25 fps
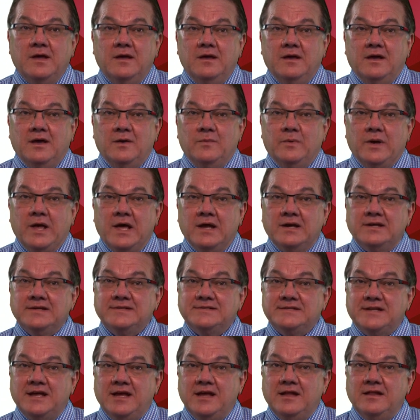And we
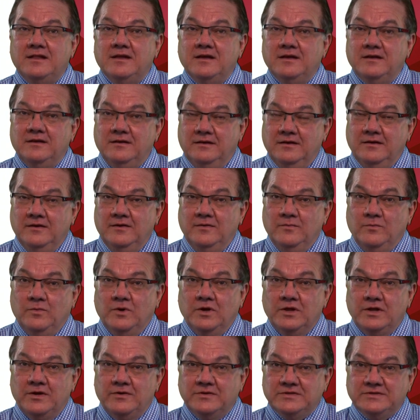understand that
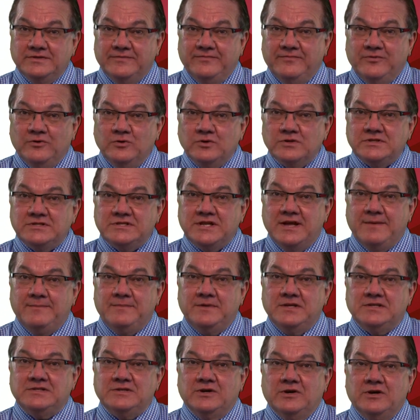while there is a 4-step
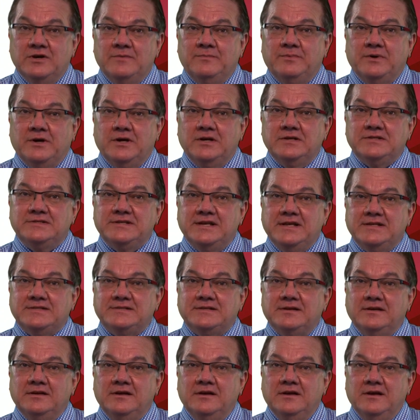design process,
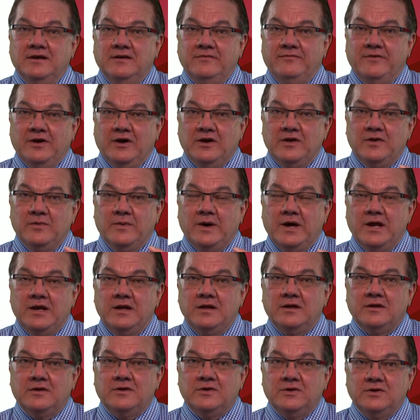evaluating
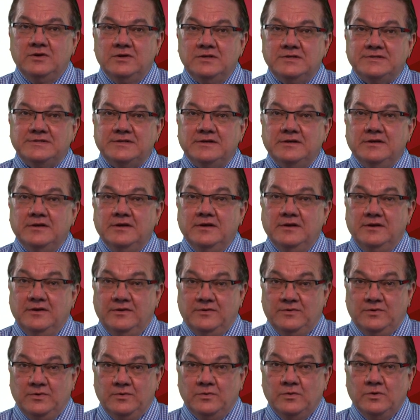occurs
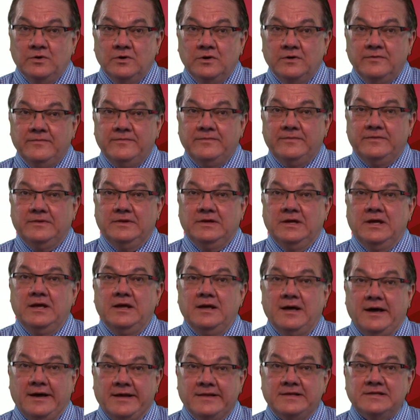through all of the
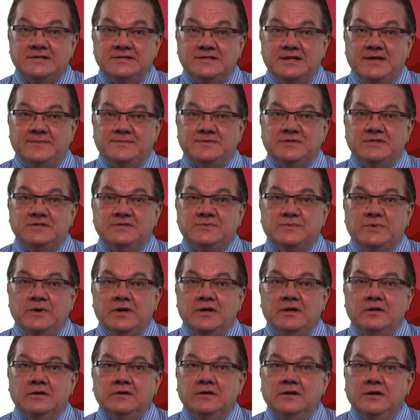other steps as
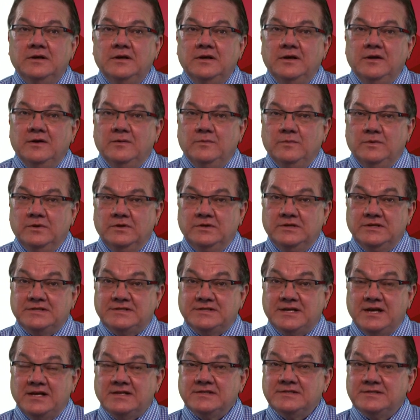well. We'll
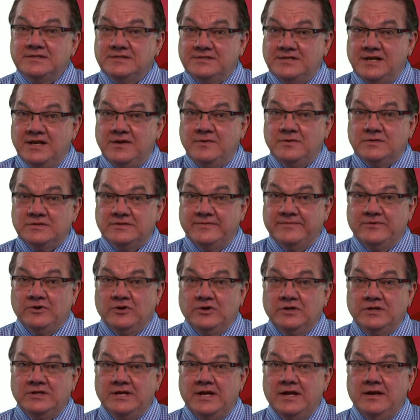discuss the sequence of
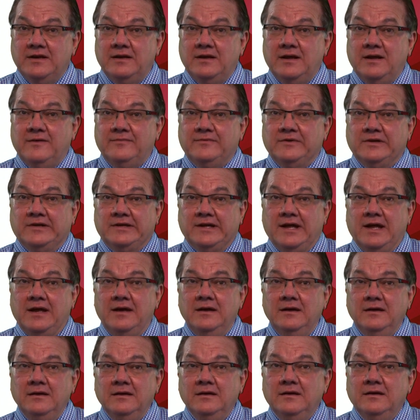content, F to
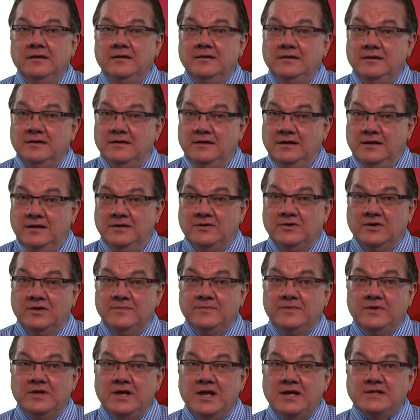10, in
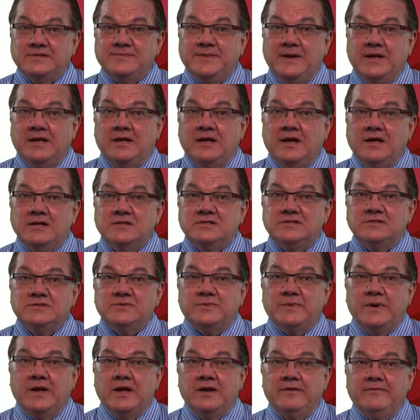terms of the expectations
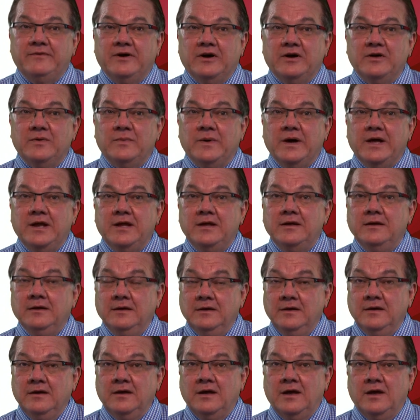around evaluating,
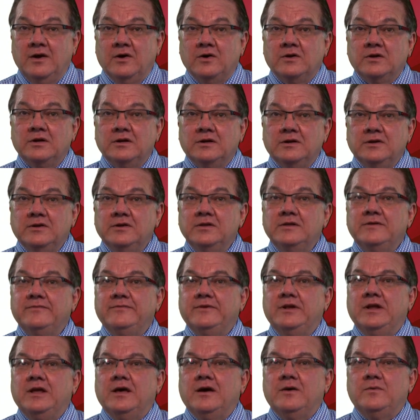and I'll conclude the
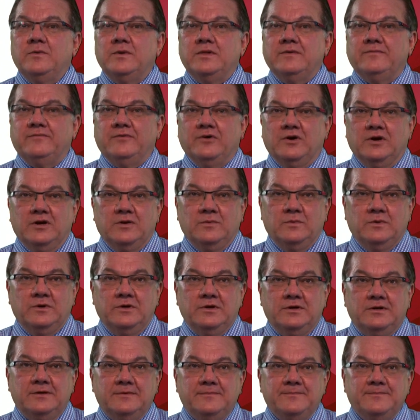video with a final word.